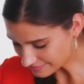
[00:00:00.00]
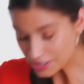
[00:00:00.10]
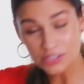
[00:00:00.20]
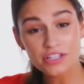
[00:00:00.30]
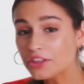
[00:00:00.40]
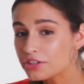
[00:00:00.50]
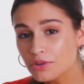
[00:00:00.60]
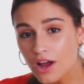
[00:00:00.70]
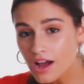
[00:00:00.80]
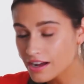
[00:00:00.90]
There's nothing
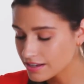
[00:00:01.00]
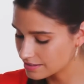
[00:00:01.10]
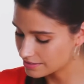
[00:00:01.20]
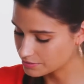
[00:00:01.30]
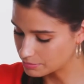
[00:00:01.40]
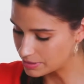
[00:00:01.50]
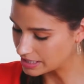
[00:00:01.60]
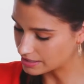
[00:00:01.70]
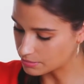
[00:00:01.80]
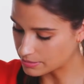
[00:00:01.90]
wrong with
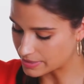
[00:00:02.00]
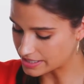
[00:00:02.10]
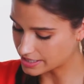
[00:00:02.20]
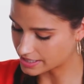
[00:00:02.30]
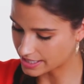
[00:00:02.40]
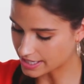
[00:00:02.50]
being a little bit messy in a